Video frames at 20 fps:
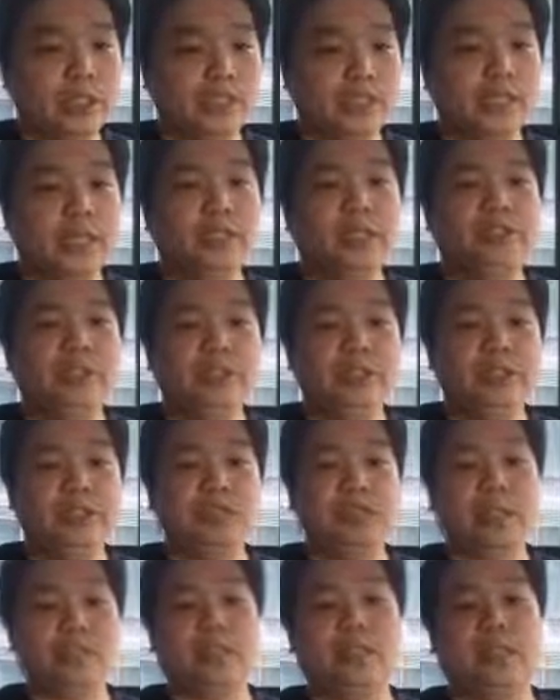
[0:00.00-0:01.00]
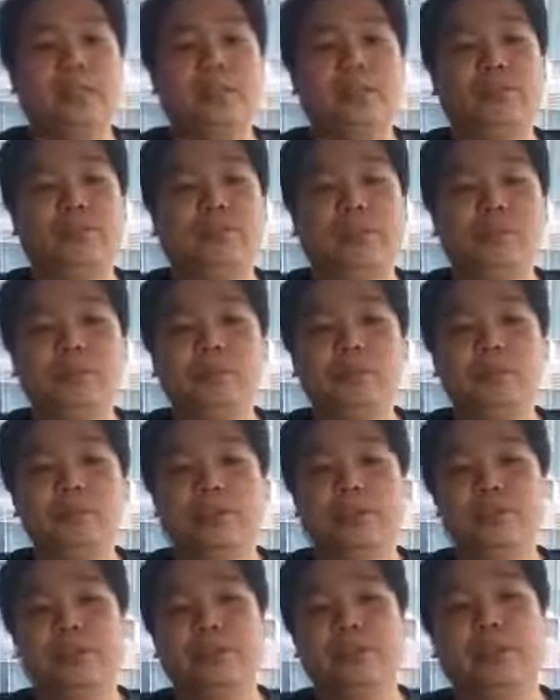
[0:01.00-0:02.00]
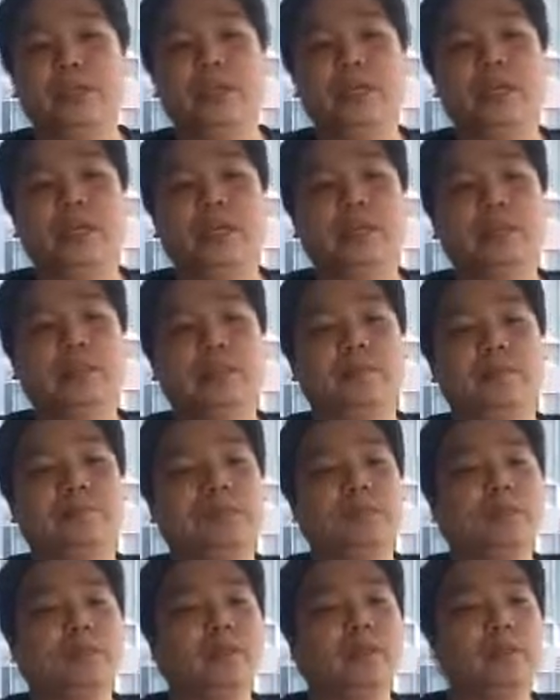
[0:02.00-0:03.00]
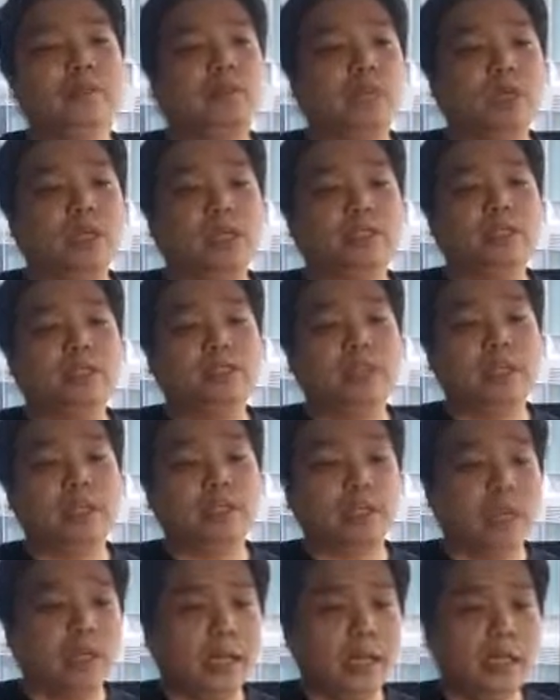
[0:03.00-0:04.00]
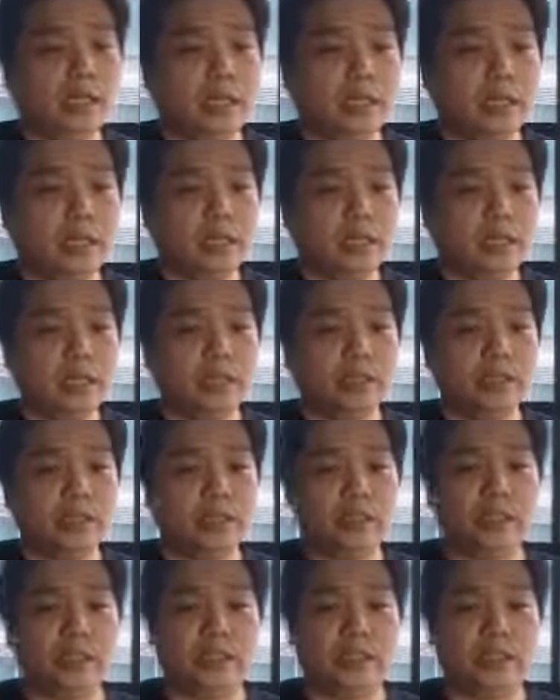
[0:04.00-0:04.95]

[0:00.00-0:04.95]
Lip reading: then redirected to Facebook to authenticate. Once authenticated, the user is